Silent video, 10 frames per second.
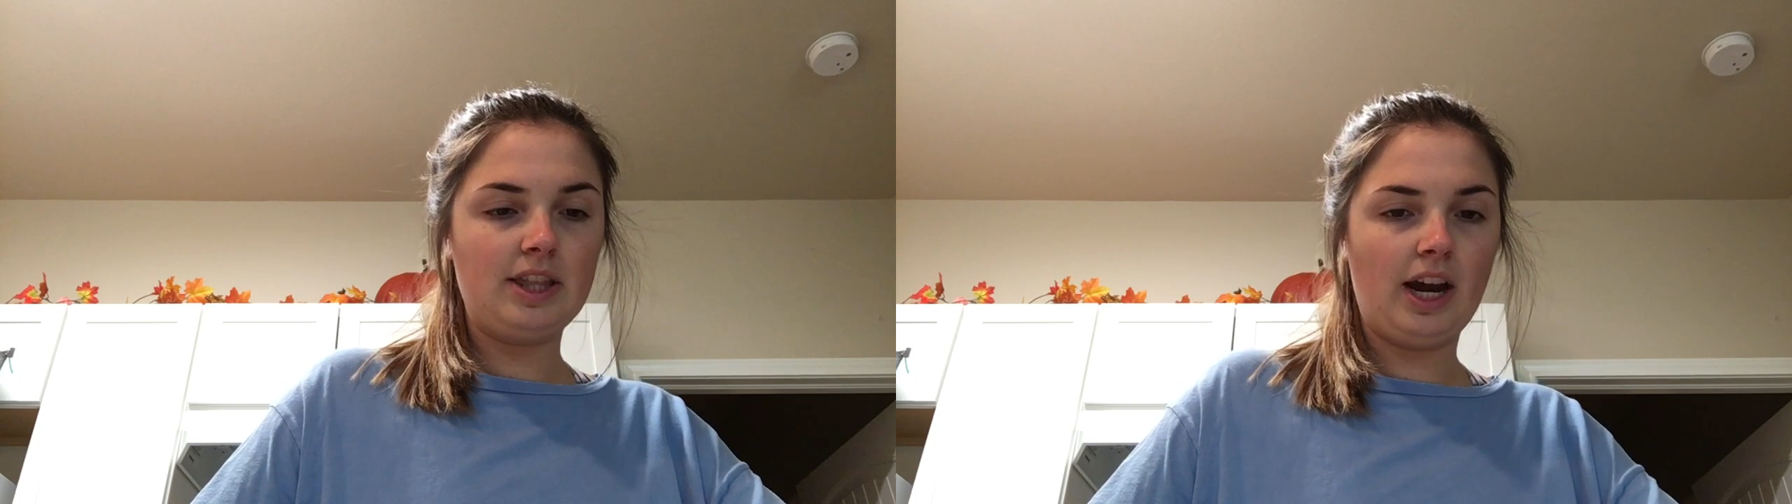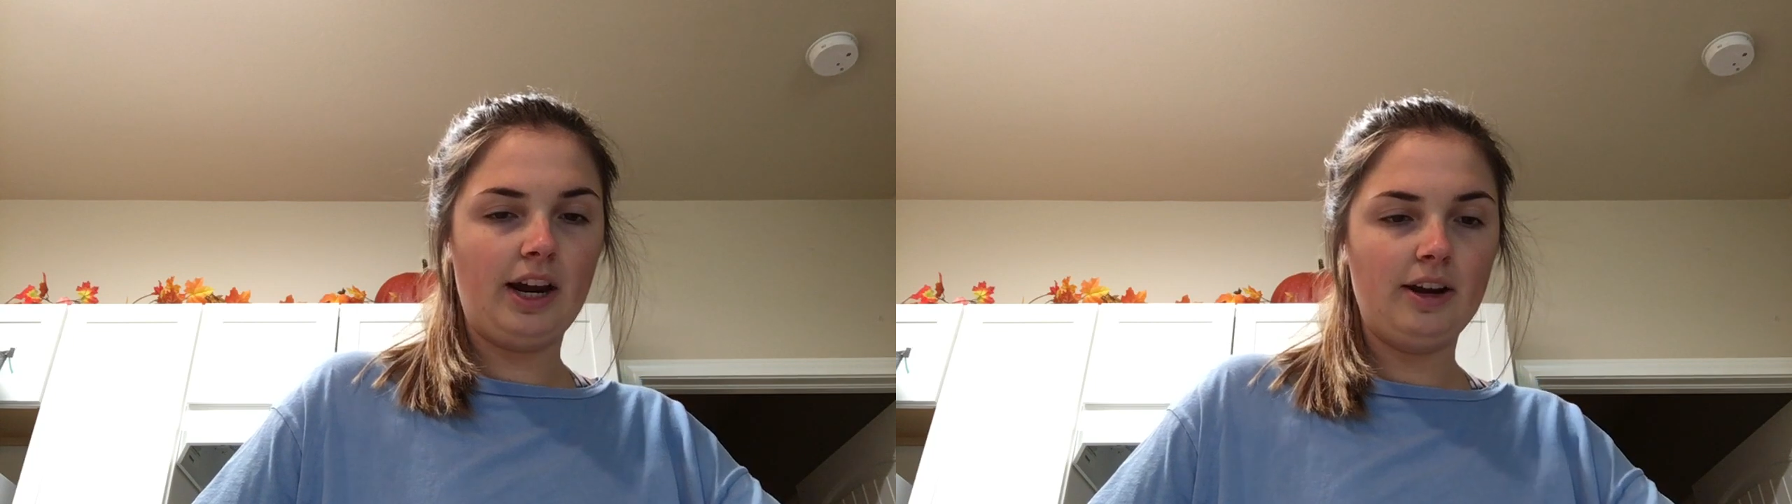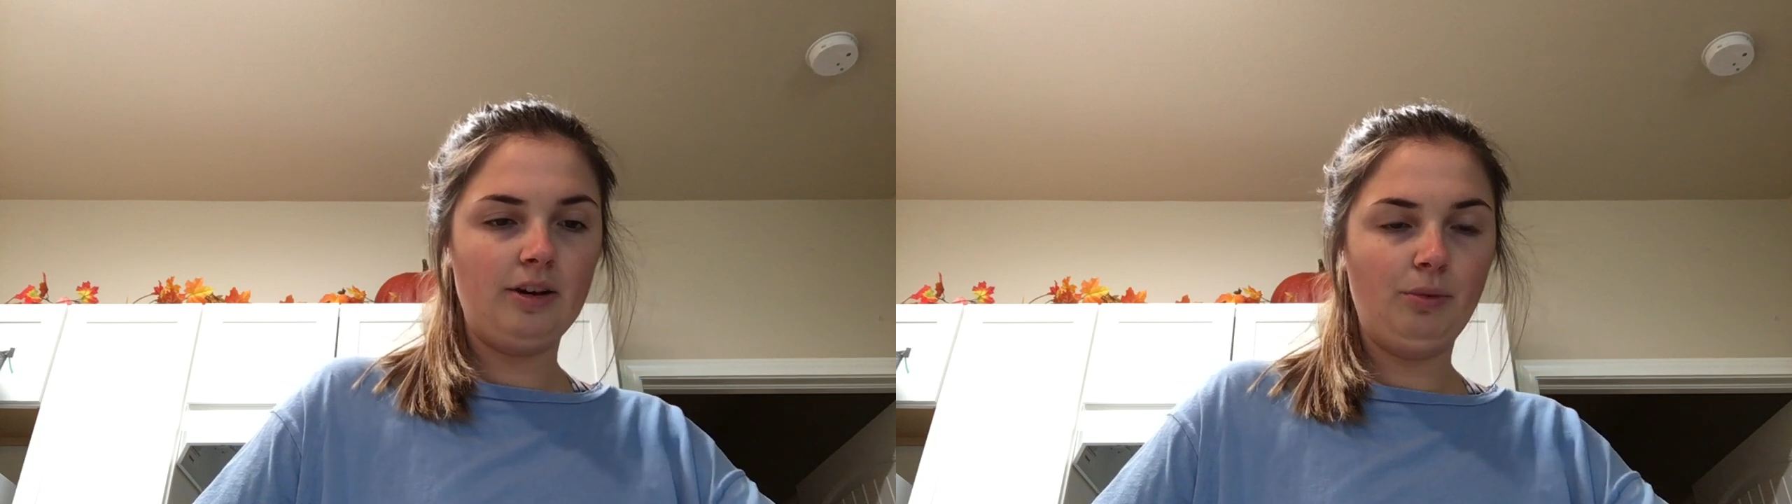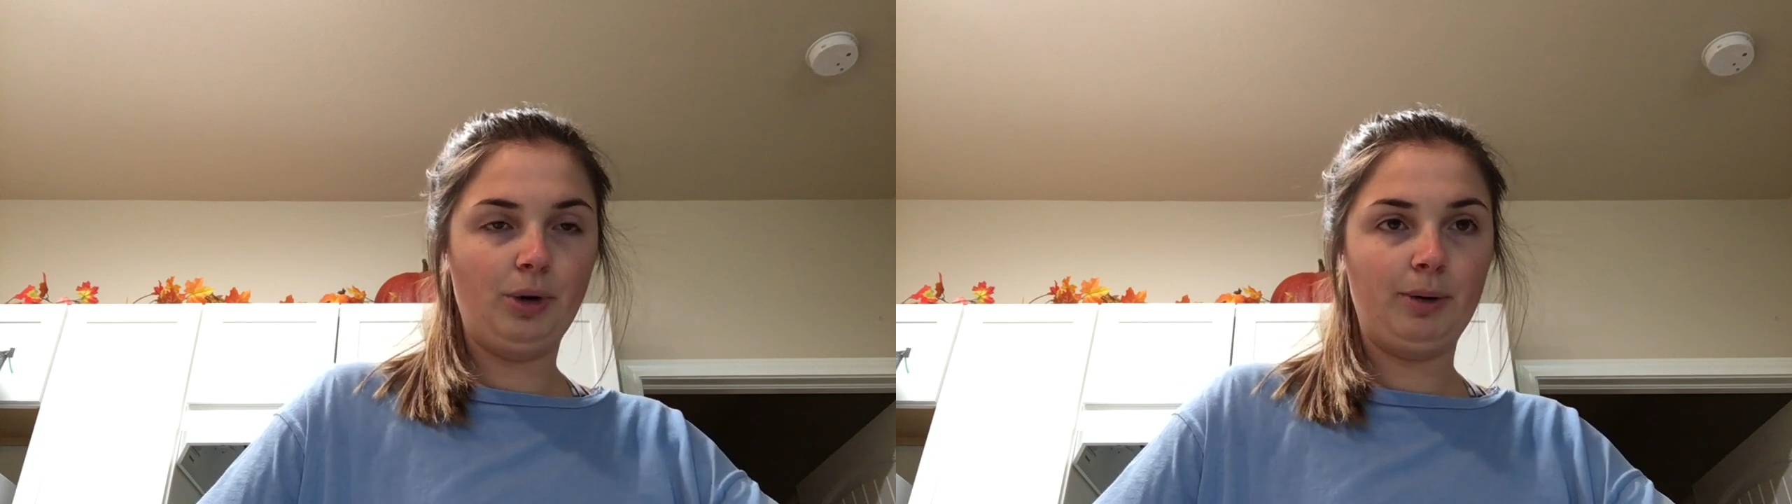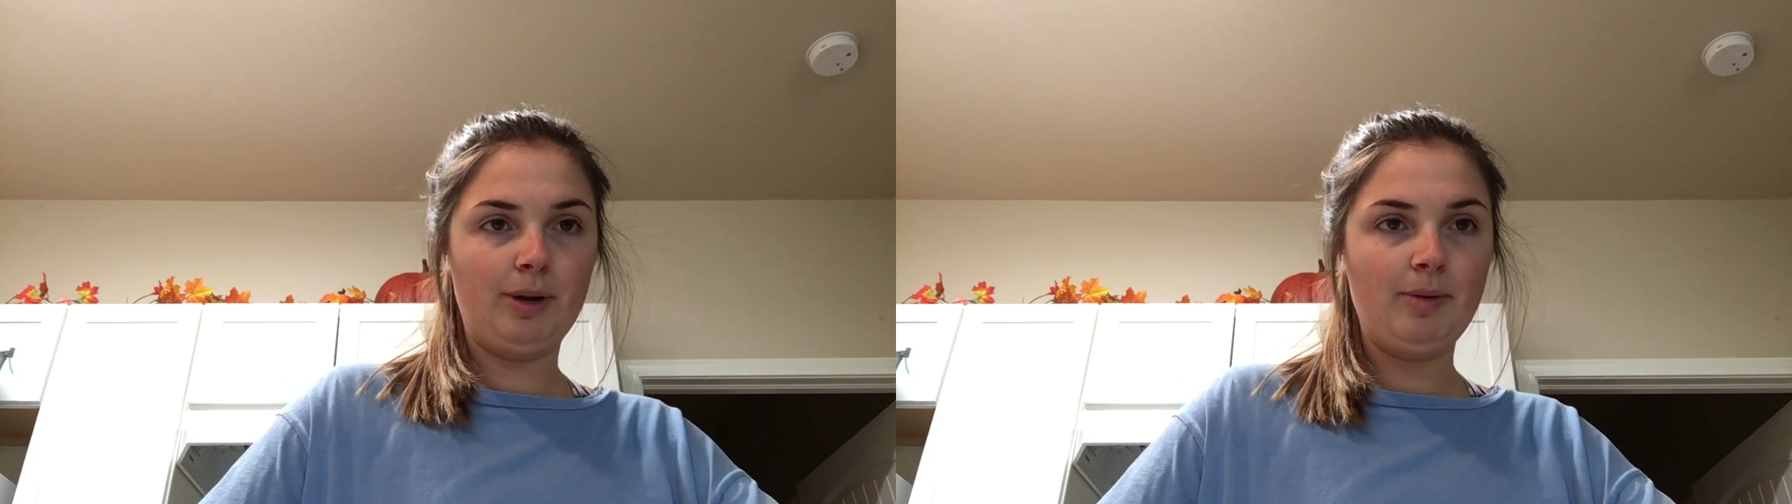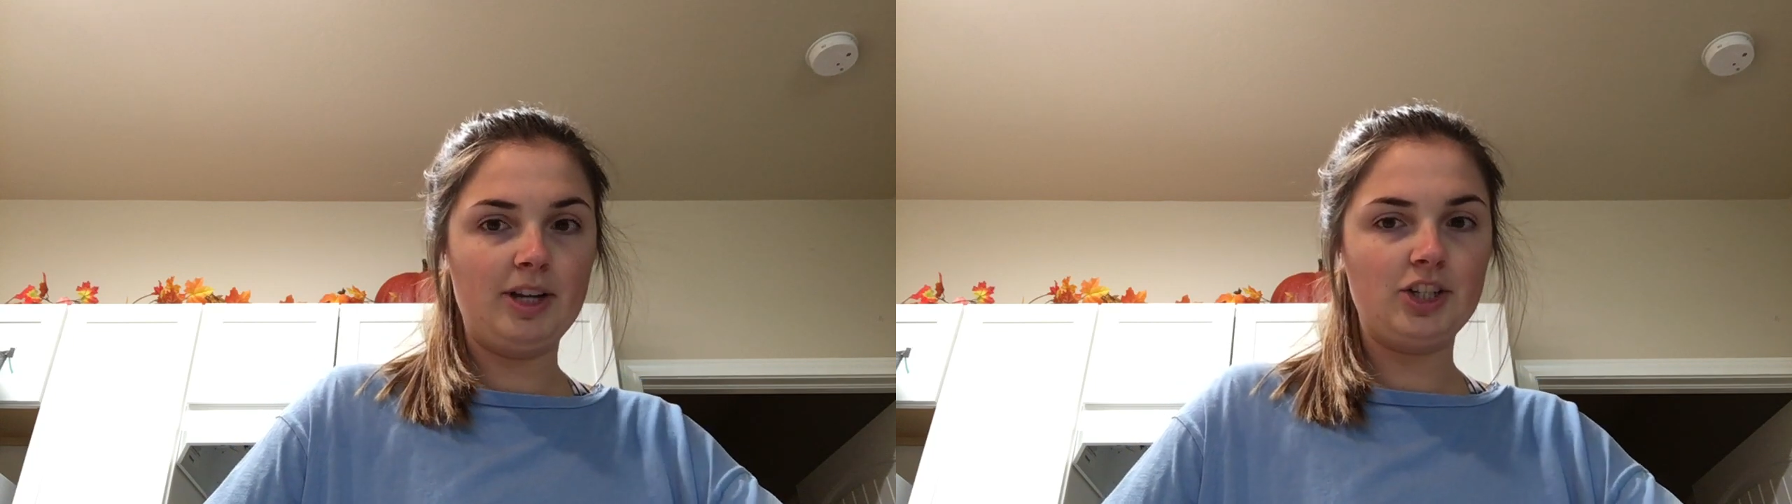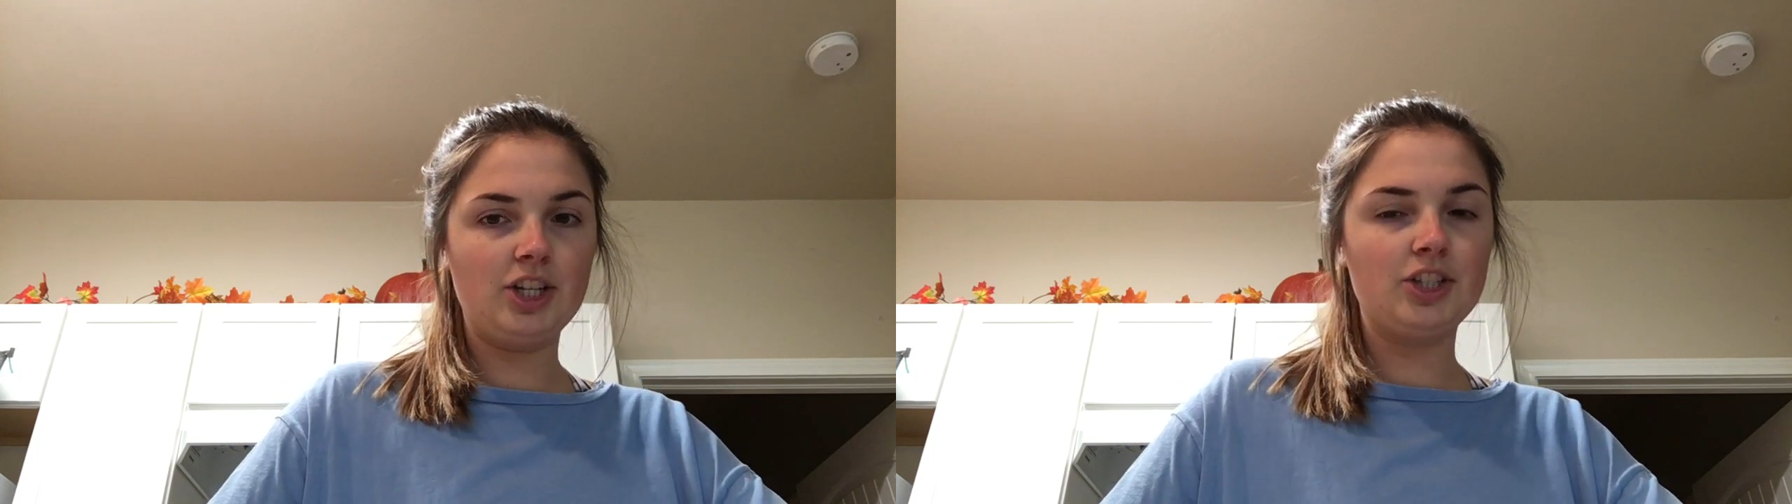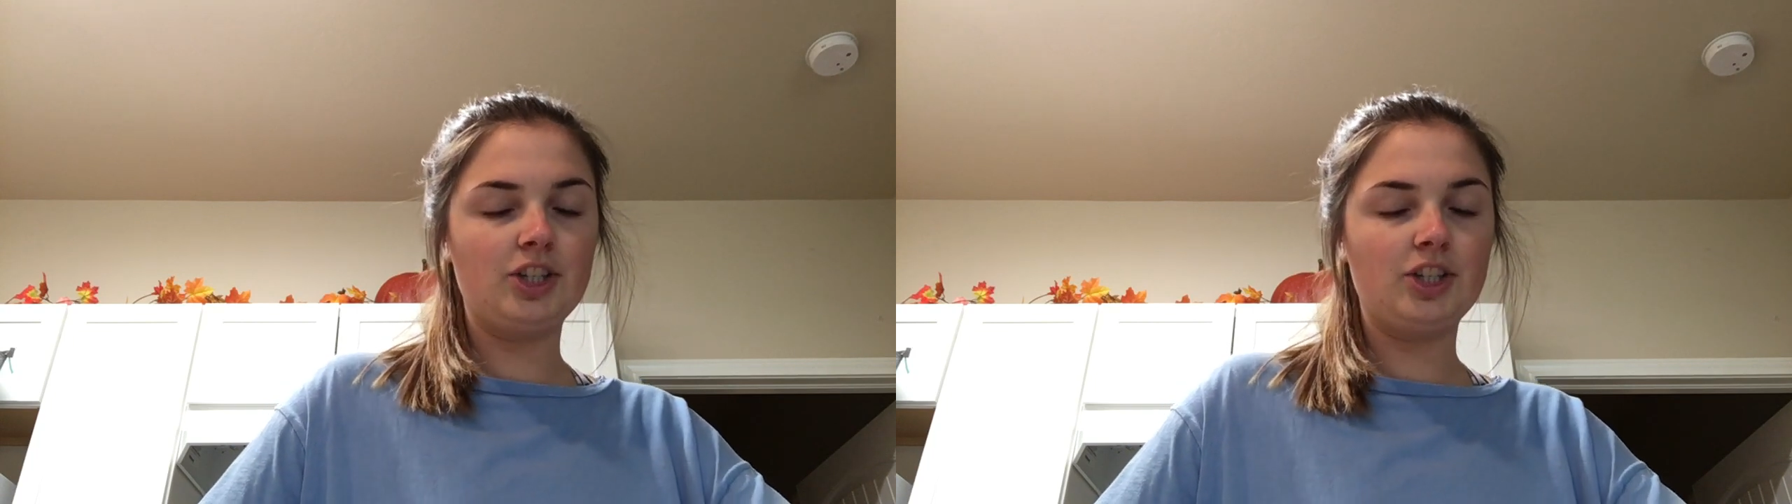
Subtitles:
that one of my patients,